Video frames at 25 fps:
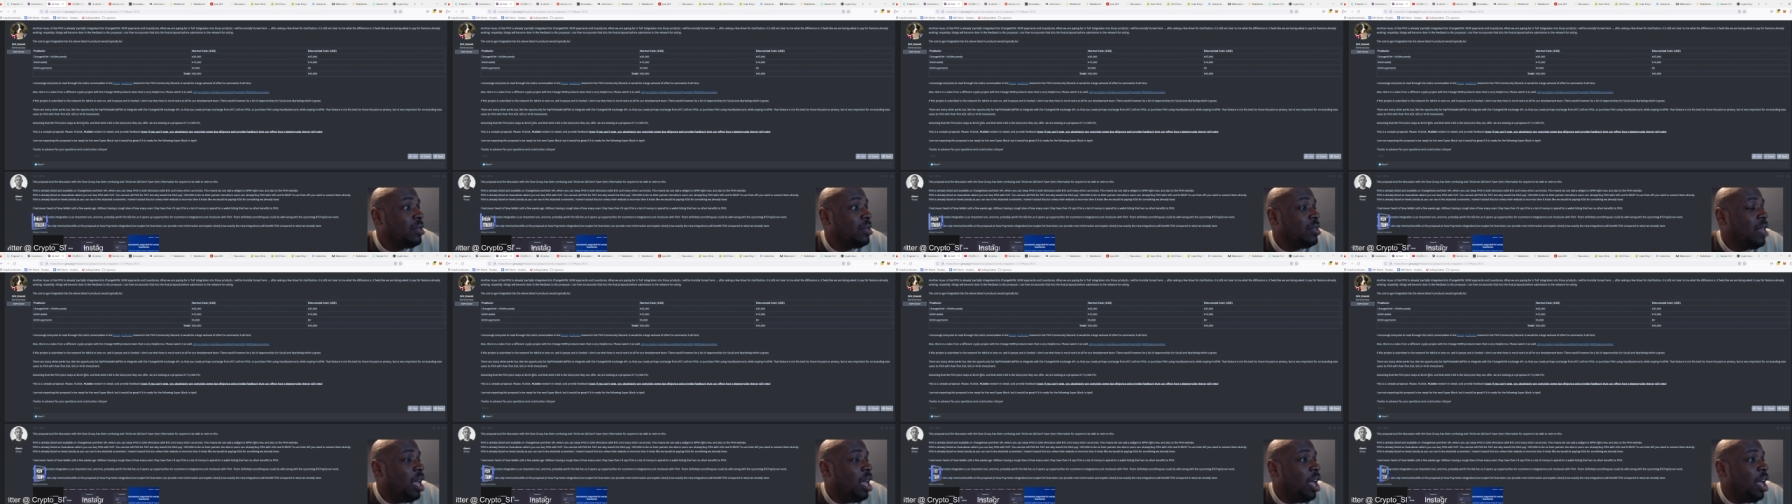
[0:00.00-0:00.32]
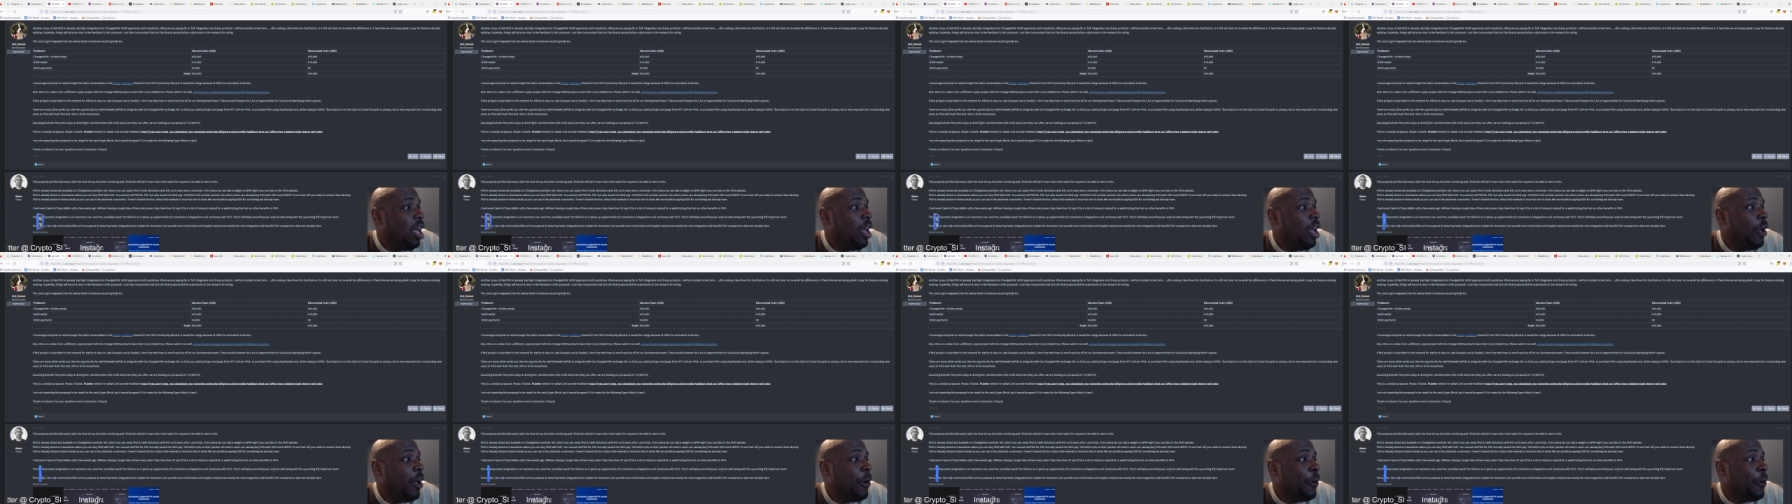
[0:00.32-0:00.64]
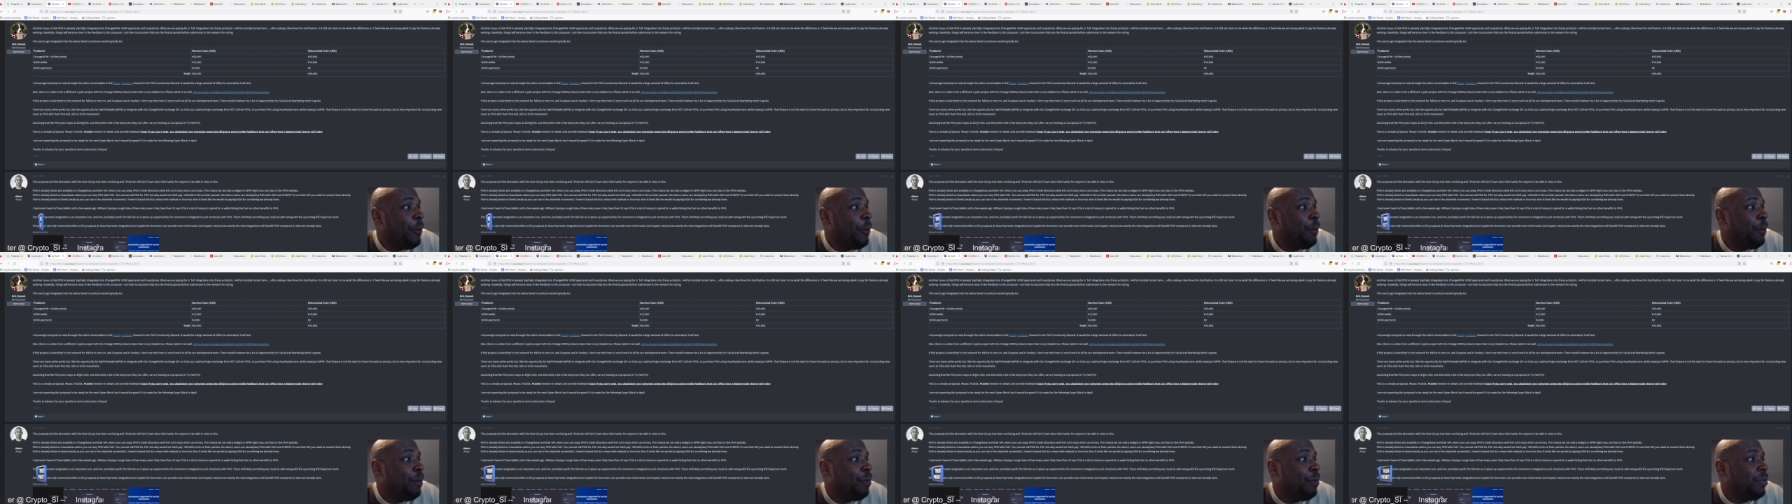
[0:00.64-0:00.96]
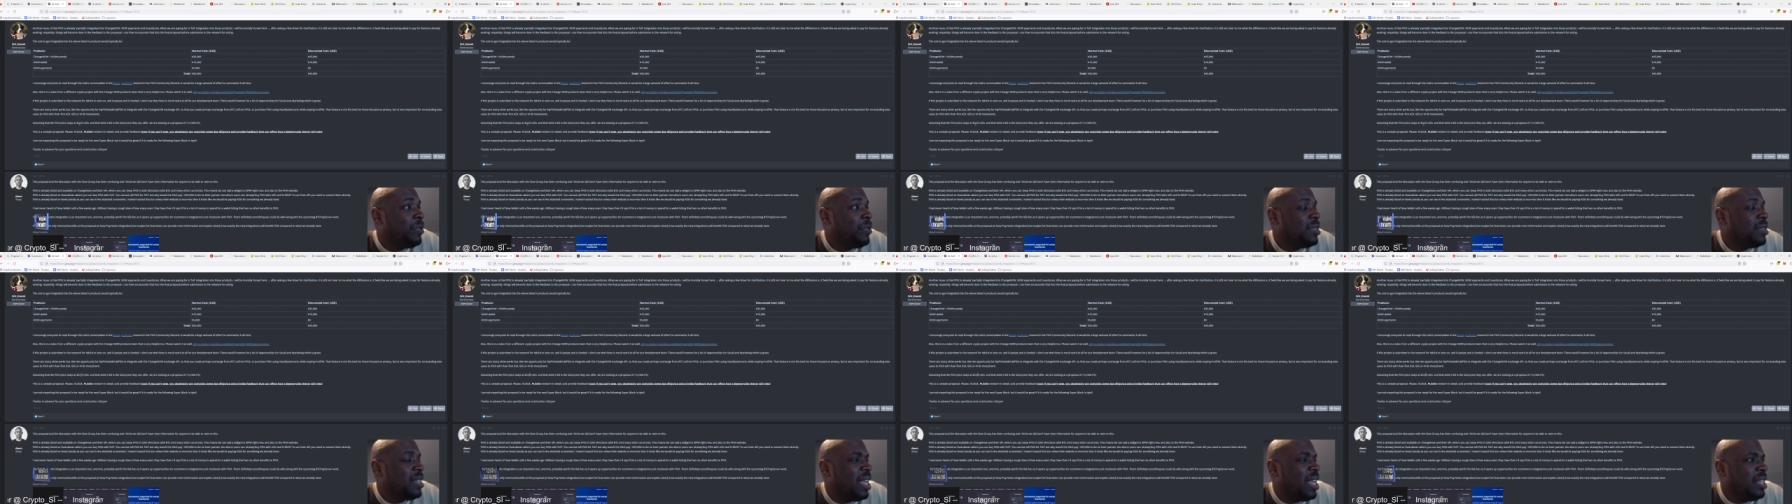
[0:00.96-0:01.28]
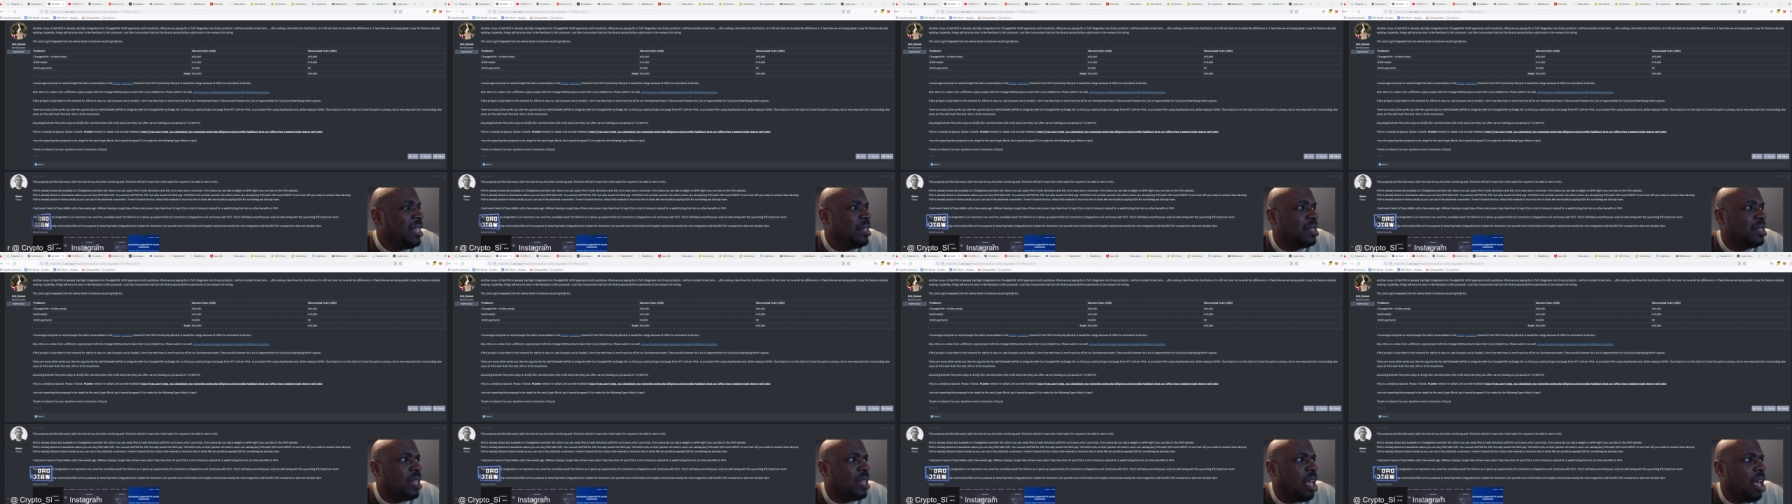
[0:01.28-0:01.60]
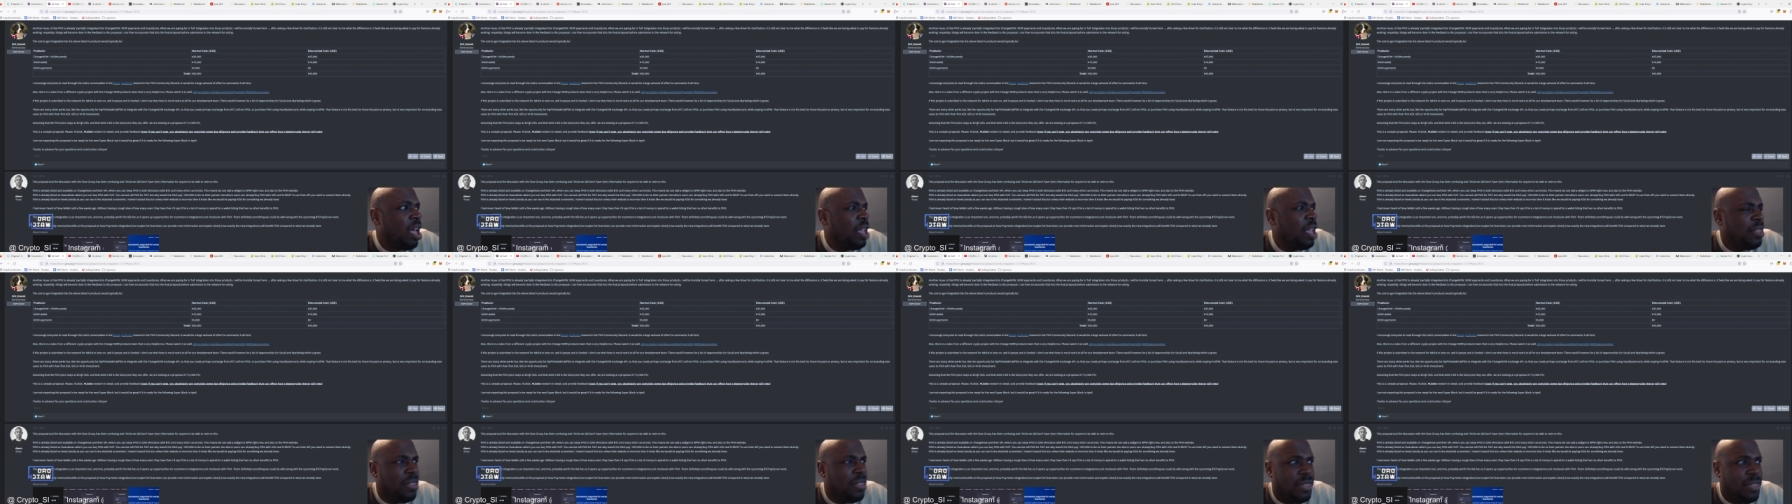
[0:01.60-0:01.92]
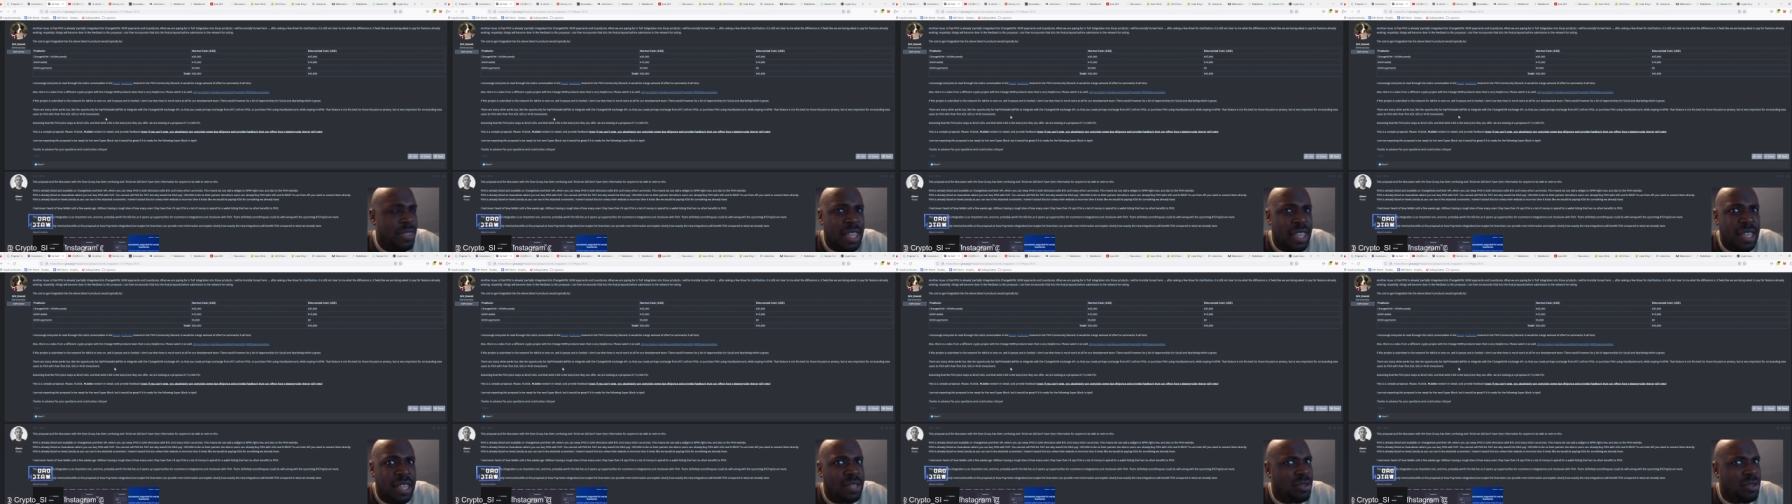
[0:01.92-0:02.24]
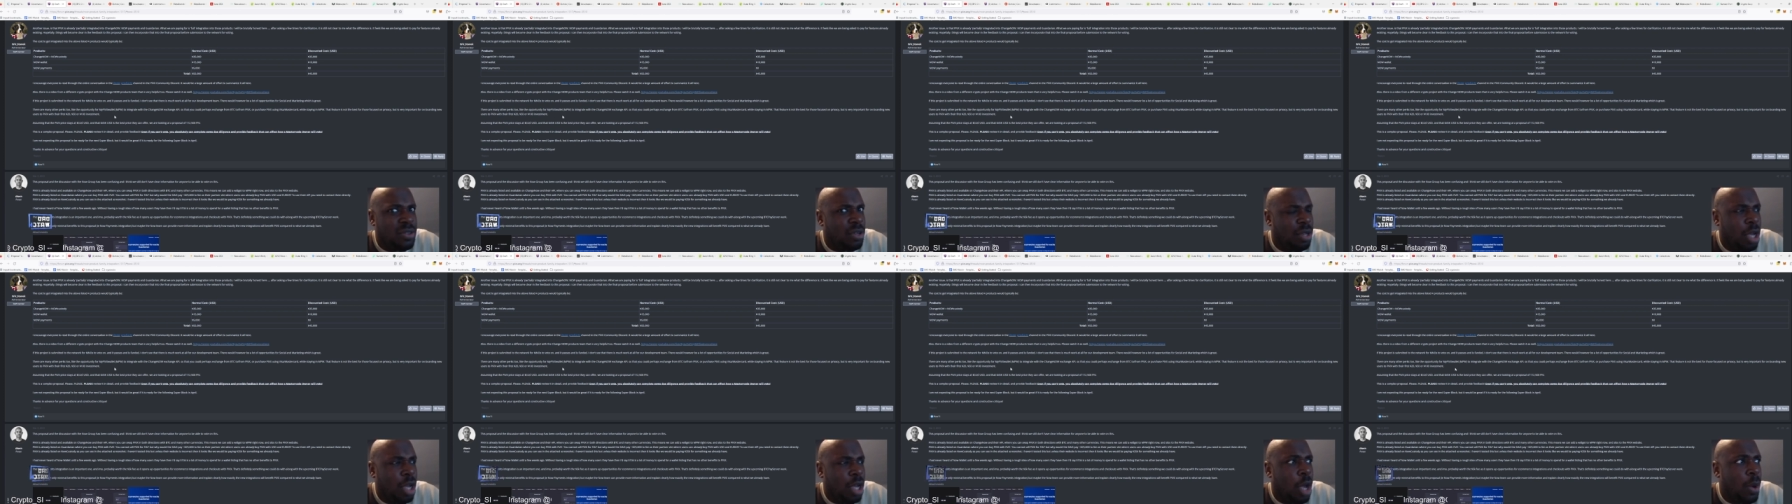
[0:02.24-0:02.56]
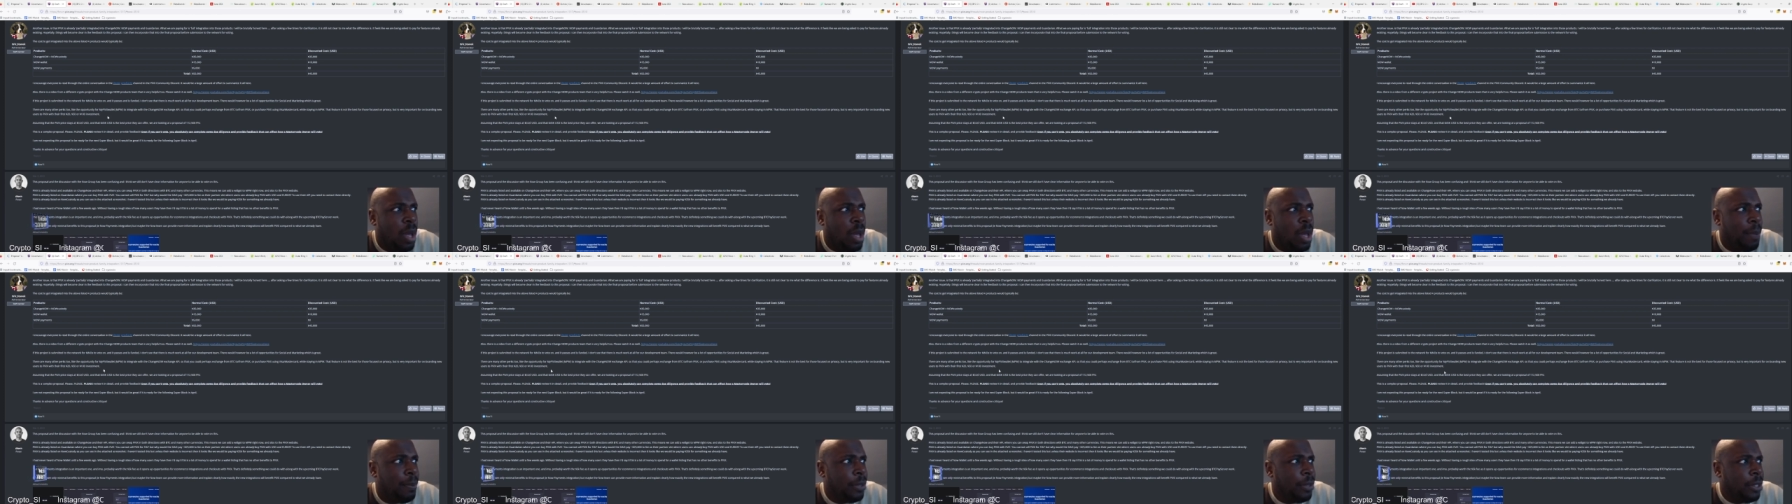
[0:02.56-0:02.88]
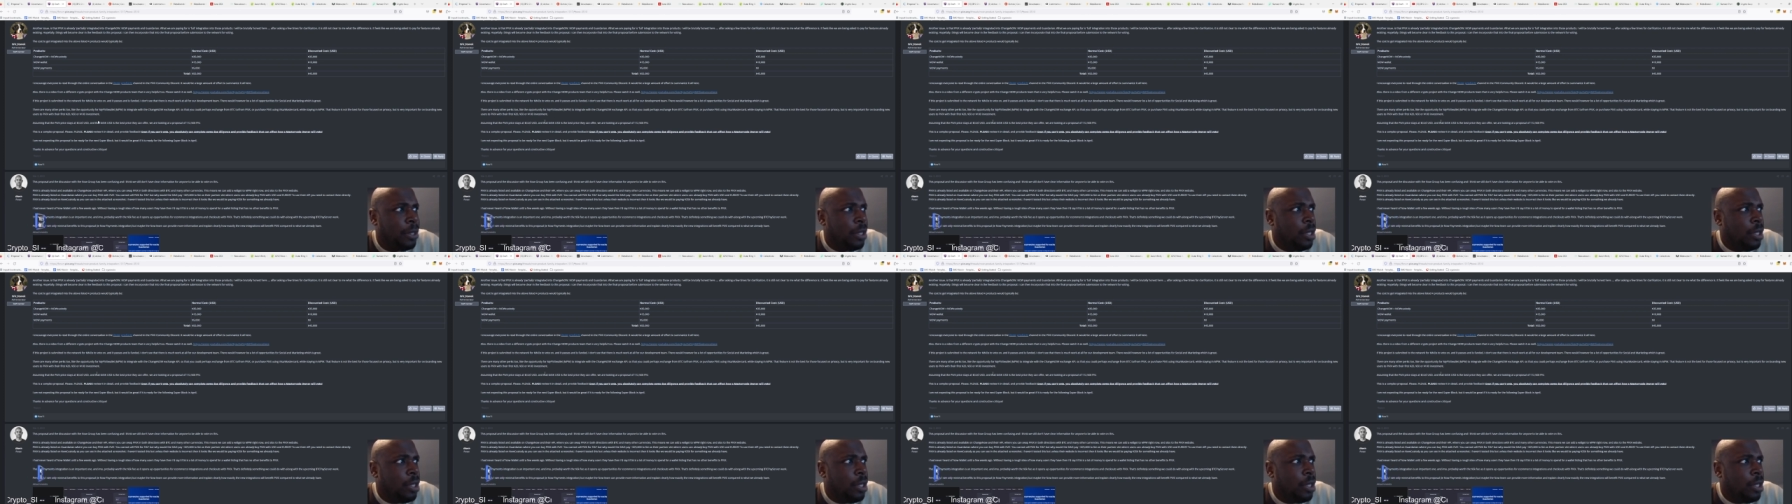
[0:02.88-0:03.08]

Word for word: um, cents, I think it's going to go up.